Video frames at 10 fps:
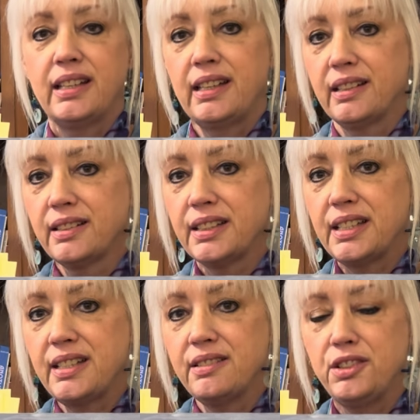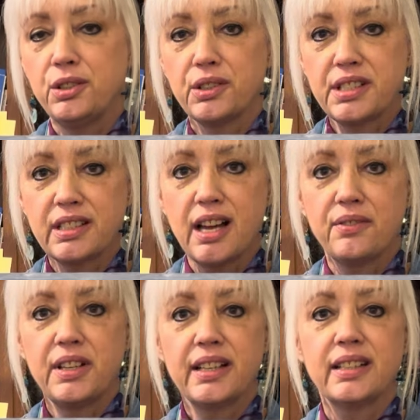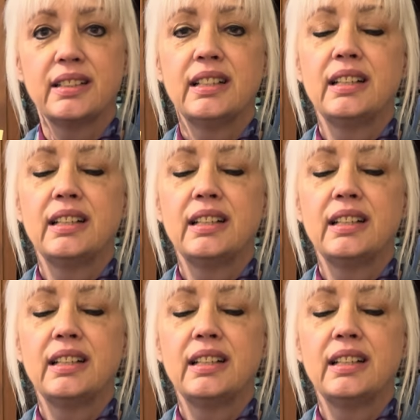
Italy, Yugoslavia,